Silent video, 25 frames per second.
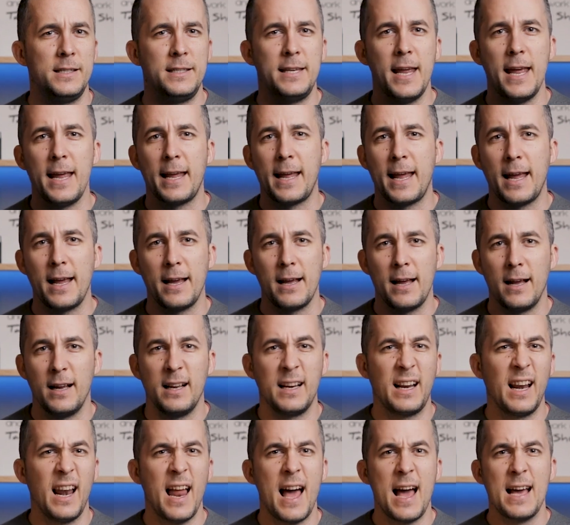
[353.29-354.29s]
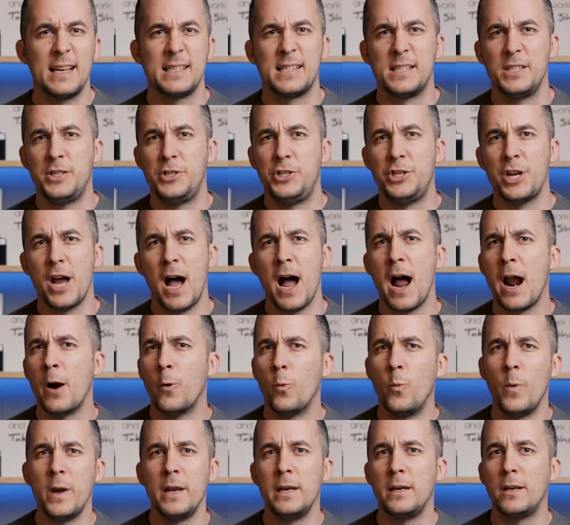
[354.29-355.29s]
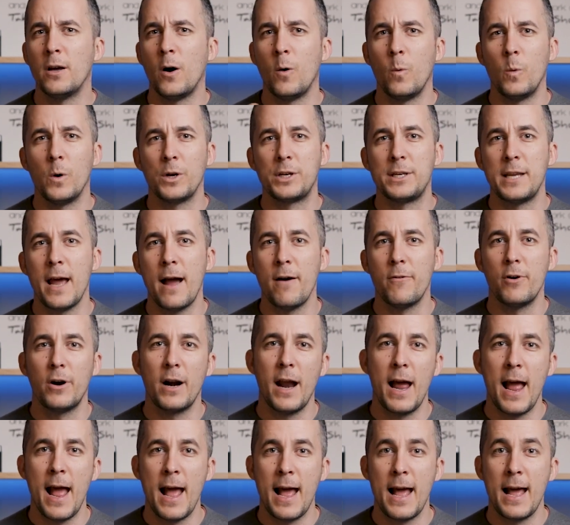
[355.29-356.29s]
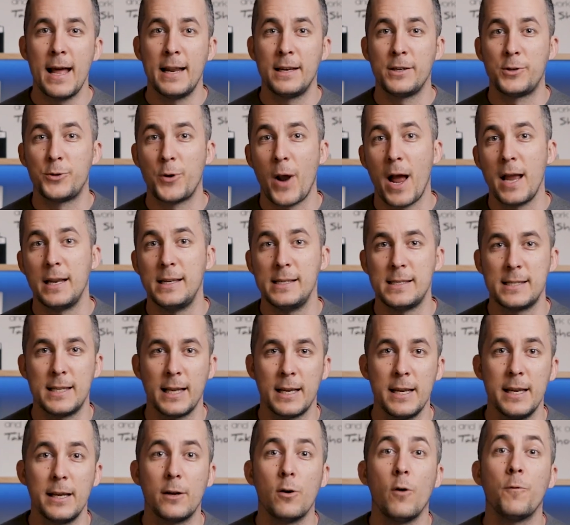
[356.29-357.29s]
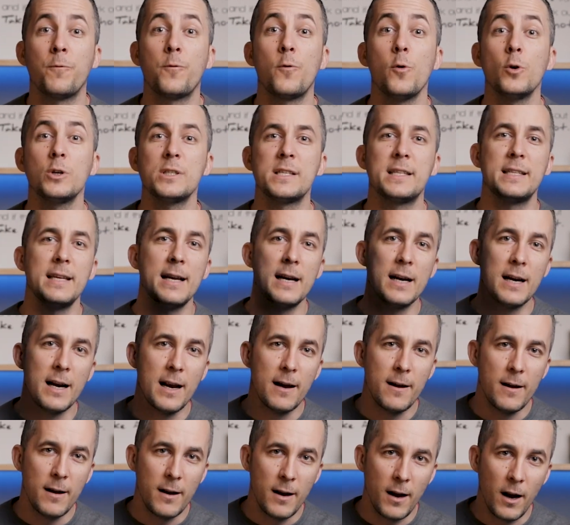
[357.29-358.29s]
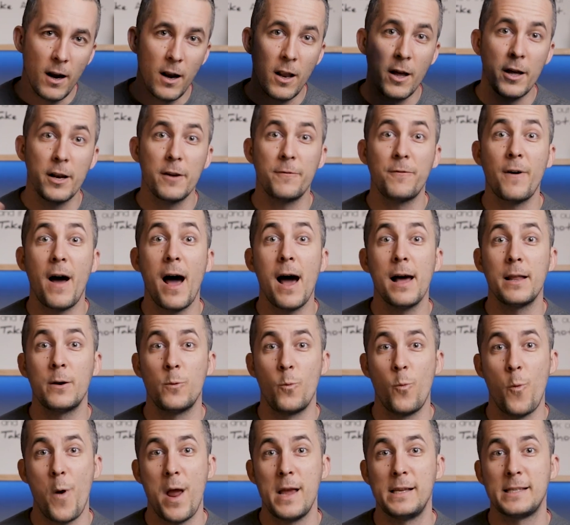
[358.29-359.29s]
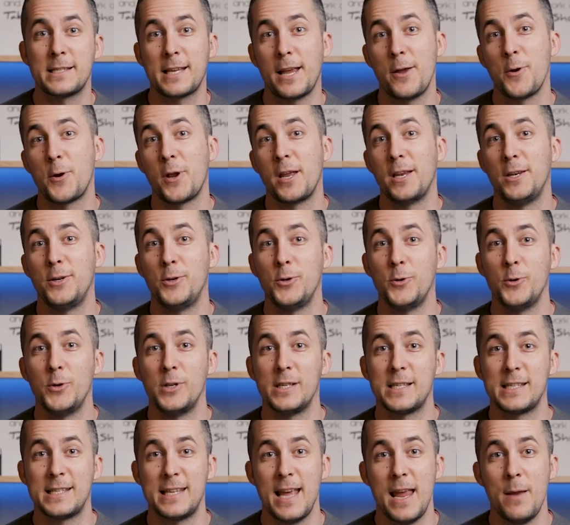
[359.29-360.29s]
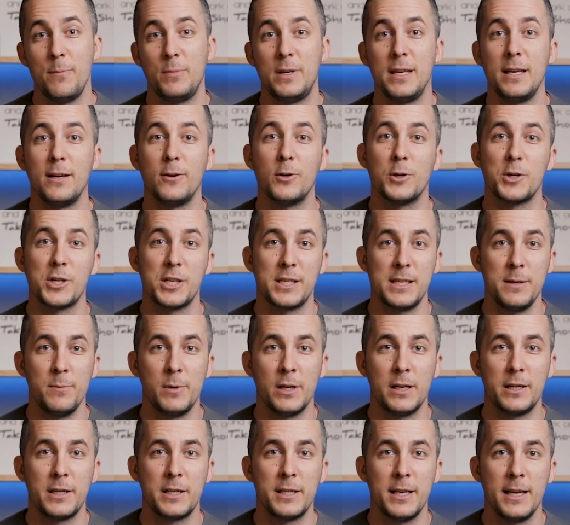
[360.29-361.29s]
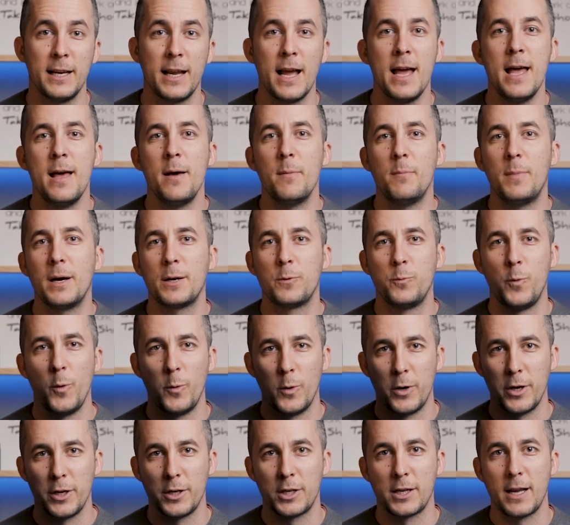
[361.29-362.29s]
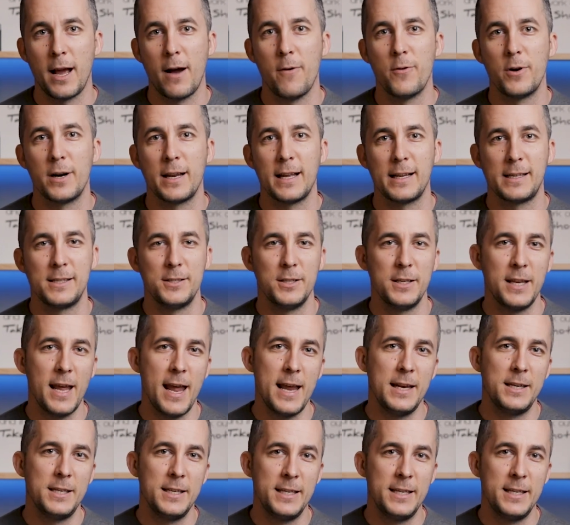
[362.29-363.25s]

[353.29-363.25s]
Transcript: Take a glass, jar, window, whatever, and try this technique. Of course, there are a lot of other ways how you can do the same thing or similar thing, but we will not cover that today.